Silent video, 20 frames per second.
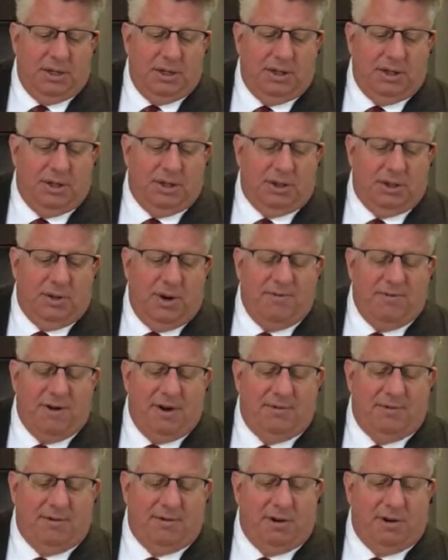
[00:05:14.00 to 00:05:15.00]
So
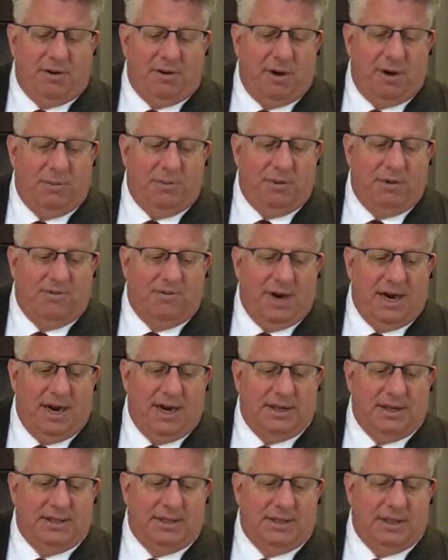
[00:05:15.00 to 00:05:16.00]
2553
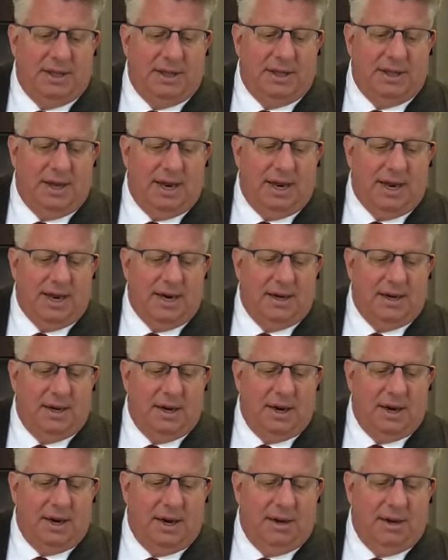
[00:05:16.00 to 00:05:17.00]
provides that
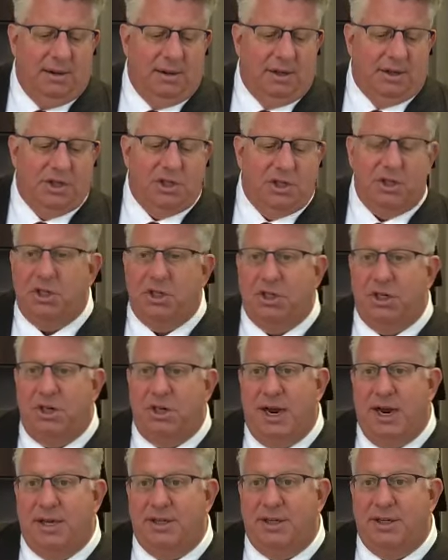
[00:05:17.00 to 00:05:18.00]
the church
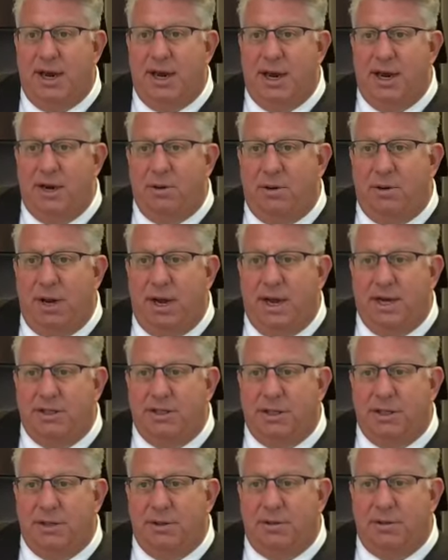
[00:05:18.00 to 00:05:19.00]
has
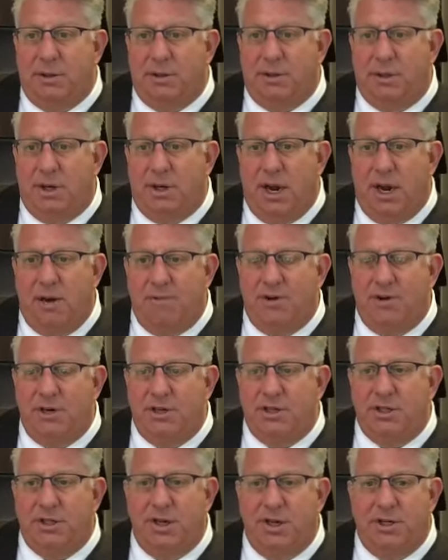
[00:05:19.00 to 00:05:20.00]
a
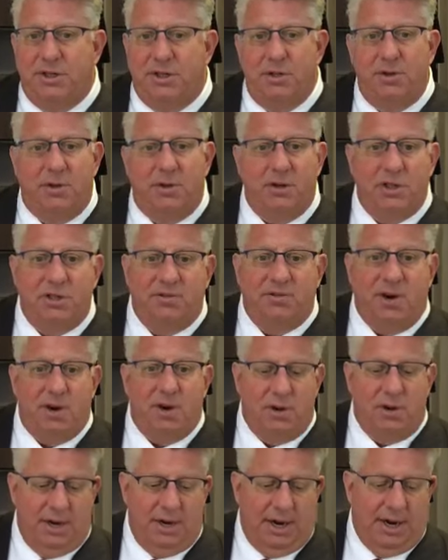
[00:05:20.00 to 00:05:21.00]
conference and 2/3
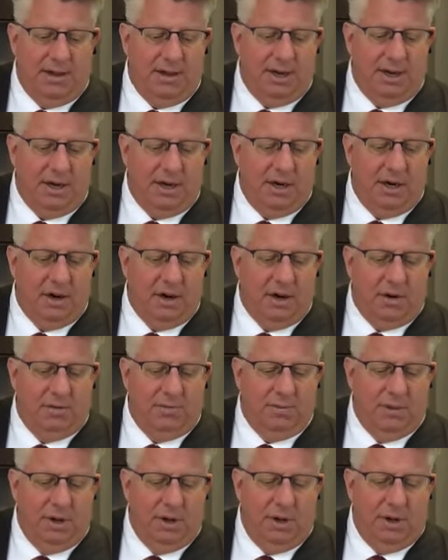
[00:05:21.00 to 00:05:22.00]
vote, and they can
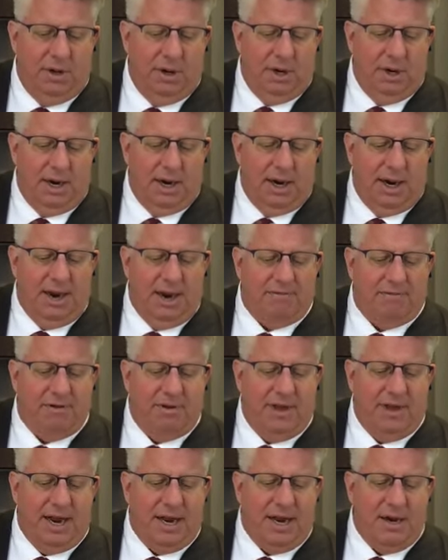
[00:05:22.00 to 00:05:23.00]
go. After
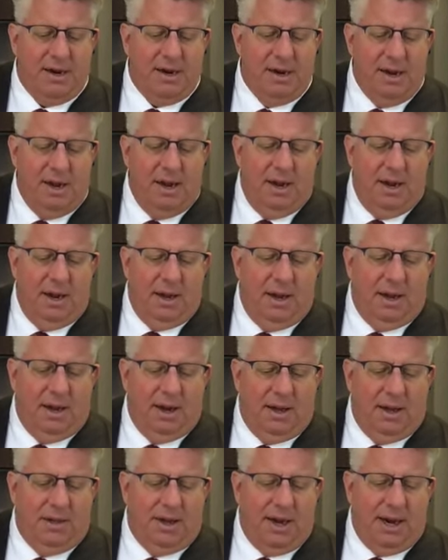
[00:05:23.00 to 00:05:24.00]
that,
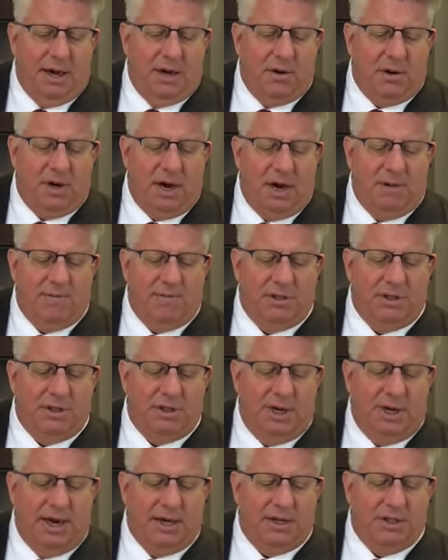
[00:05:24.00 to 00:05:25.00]
the annual
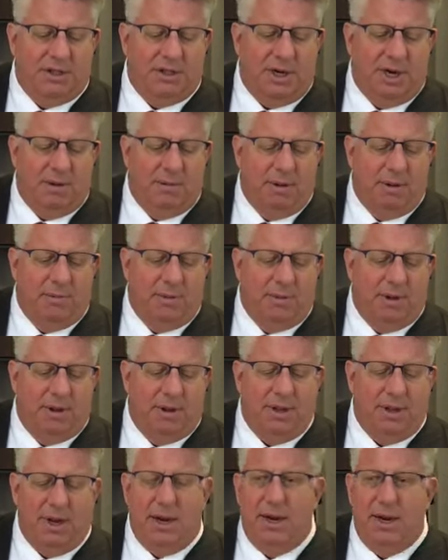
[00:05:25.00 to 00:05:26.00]
conference has to come up
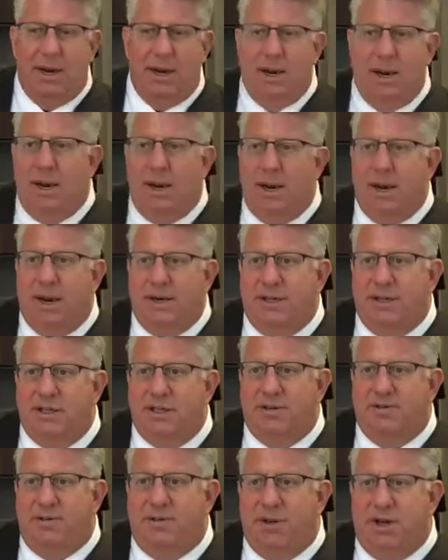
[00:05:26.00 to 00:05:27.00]
with a
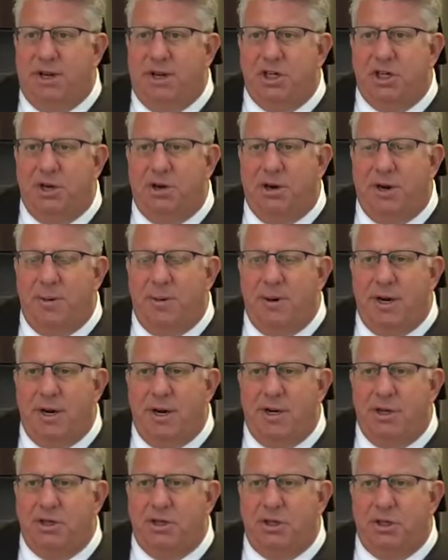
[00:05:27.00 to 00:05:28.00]
disaffiliation agreement,
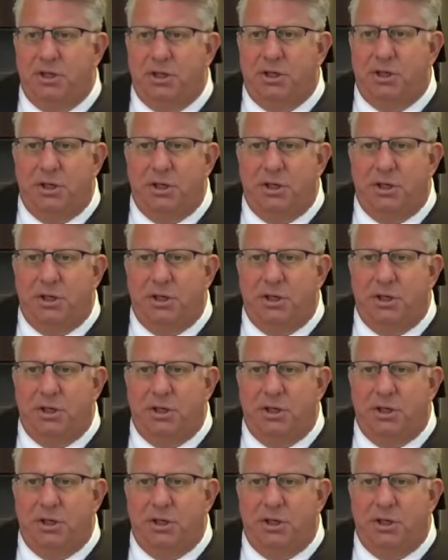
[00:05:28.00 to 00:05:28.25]
and is